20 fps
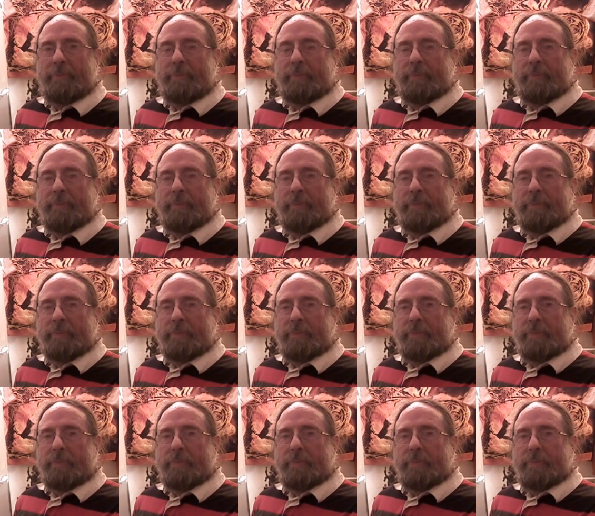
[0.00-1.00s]

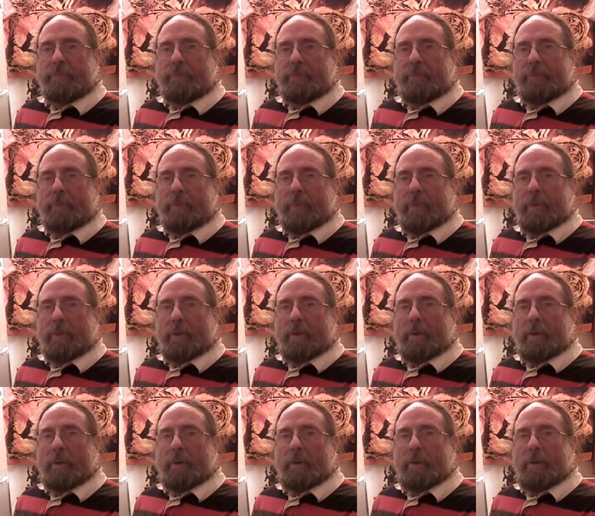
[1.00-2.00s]

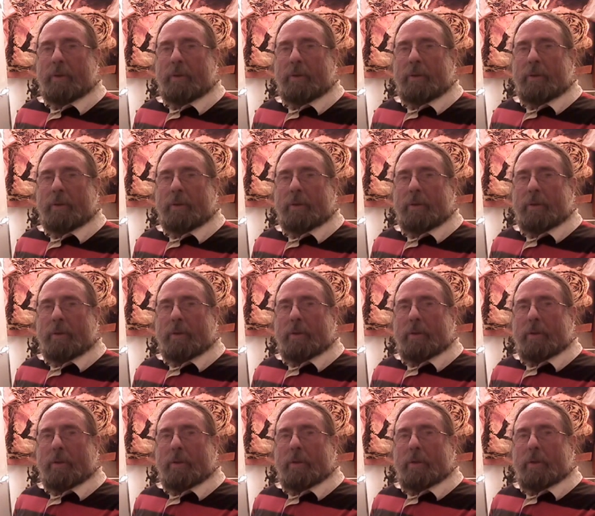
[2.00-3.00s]

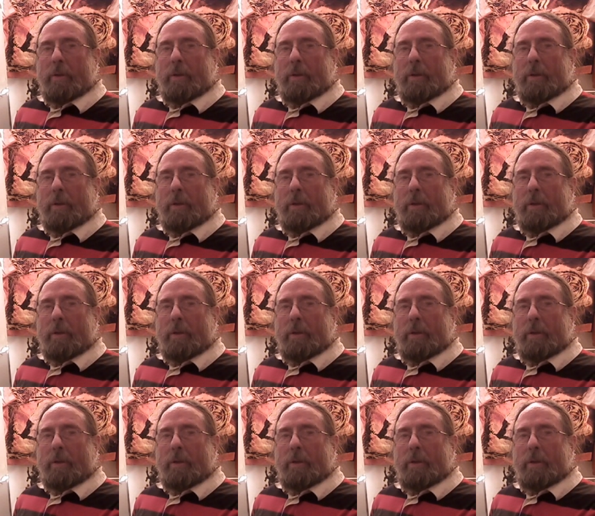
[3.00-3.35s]
(no one is talking)